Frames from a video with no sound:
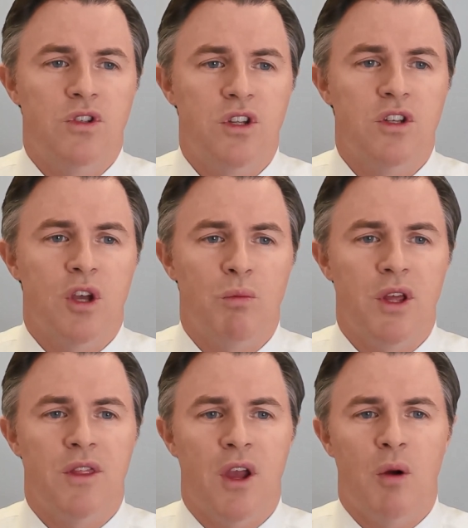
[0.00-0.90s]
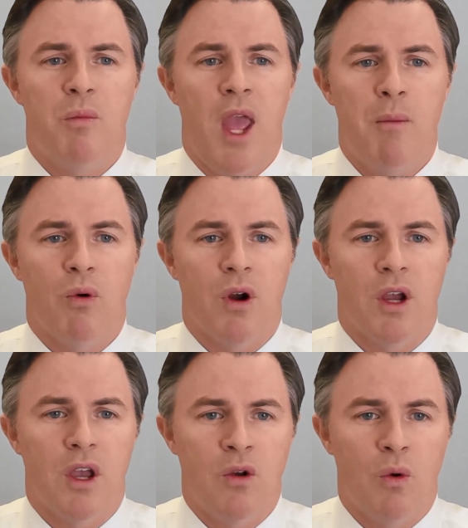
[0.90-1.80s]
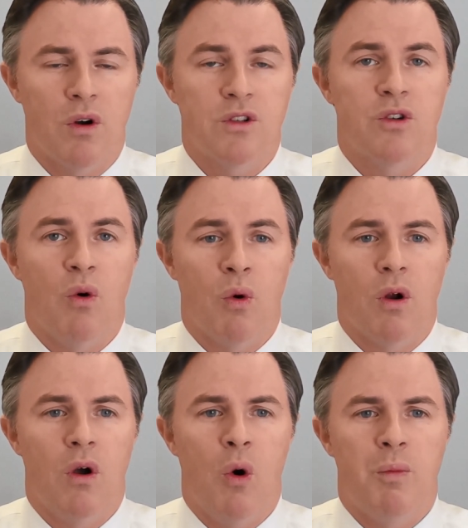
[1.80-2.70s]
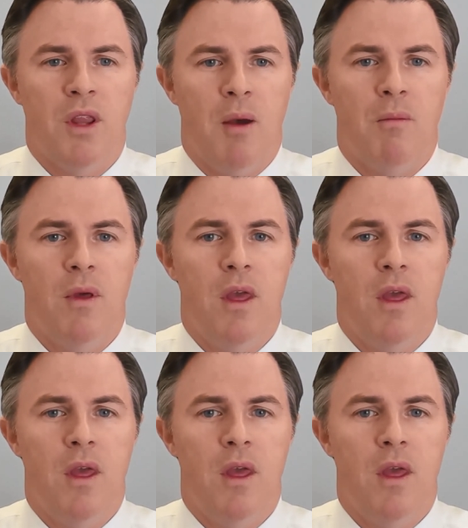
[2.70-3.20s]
complete their paperwork in order to open them.